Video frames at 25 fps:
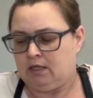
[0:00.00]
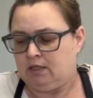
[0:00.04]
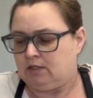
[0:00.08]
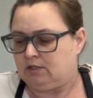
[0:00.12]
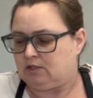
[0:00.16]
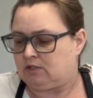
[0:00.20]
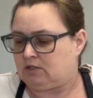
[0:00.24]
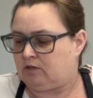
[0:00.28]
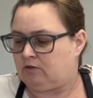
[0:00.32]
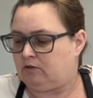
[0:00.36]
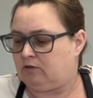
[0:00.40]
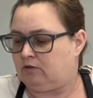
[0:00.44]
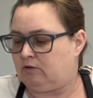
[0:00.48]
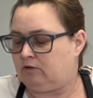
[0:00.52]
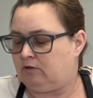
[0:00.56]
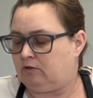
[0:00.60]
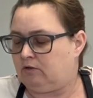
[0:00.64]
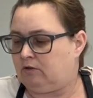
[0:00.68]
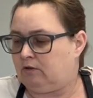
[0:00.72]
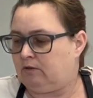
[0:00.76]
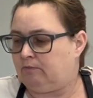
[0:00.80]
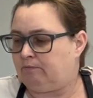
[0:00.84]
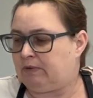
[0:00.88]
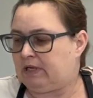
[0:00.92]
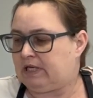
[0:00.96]

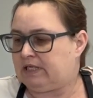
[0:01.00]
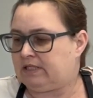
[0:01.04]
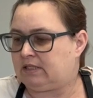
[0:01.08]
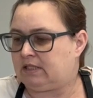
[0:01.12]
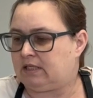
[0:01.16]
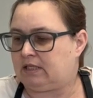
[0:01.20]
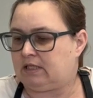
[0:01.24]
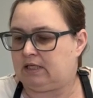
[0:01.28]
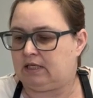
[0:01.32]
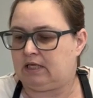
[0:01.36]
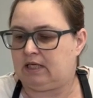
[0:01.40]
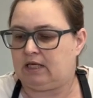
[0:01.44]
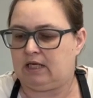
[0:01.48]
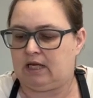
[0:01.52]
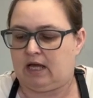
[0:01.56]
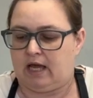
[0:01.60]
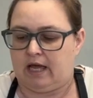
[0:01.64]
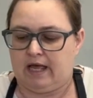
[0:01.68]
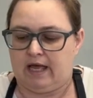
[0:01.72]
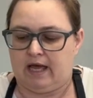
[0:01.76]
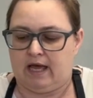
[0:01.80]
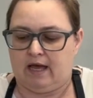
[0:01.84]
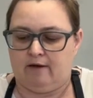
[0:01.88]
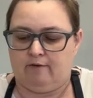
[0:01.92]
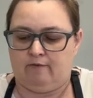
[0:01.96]
So basically I
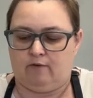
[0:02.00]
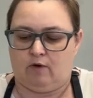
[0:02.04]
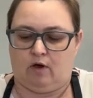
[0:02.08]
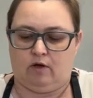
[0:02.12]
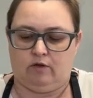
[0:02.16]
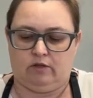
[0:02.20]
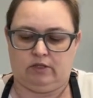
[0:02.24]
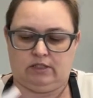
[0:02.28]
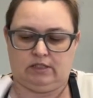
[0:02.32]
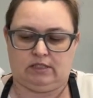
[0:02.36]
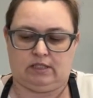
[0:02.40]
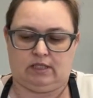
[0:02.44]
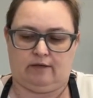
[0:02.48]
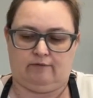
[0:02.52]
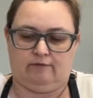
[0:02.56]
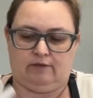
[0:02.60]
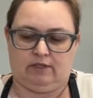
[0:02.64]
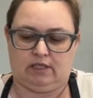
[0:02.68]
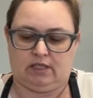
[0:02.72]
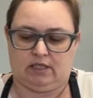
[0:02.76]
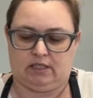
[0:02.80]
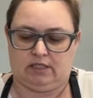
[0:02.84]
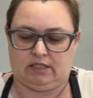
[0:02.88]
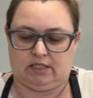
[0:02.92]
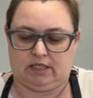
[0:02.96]
have all these lovely
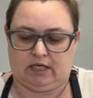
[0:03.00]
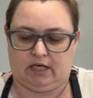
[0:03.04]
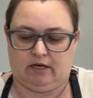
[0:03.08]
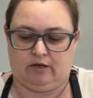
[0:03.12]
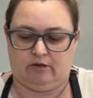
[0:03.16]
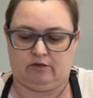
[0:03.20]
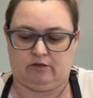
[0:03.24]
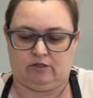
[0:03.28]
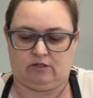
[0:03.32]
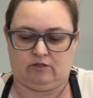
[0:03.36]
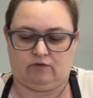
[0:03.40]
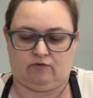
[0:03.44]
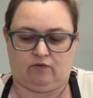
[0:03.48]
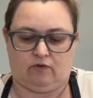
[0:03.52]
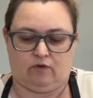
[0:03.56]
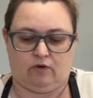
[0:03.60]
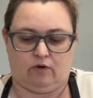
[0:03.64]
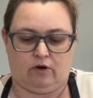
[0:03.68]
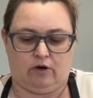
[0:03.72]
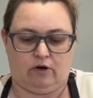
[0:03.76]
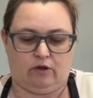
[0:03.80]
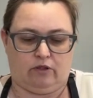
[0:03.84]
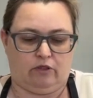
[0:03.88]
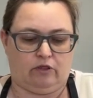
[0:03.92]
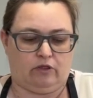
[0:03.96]
containers
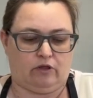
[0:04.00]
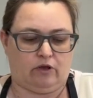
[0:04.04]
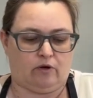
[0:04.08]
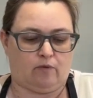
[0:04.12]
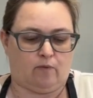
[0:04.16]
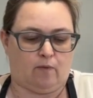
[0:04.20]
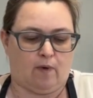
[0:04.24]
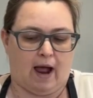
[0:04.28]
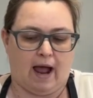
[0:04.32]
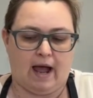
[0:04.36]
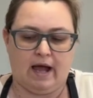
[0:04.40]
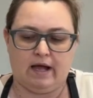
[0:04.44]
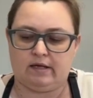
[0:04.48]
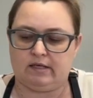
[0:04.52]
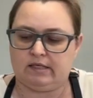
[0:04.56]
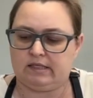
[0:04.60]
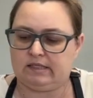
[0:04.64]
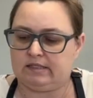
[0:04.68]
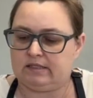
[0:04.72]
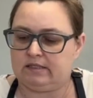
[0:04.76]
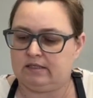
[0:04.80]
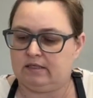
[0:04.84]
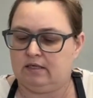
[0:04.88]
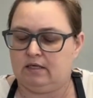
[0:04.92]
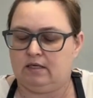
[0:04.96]
for their wax,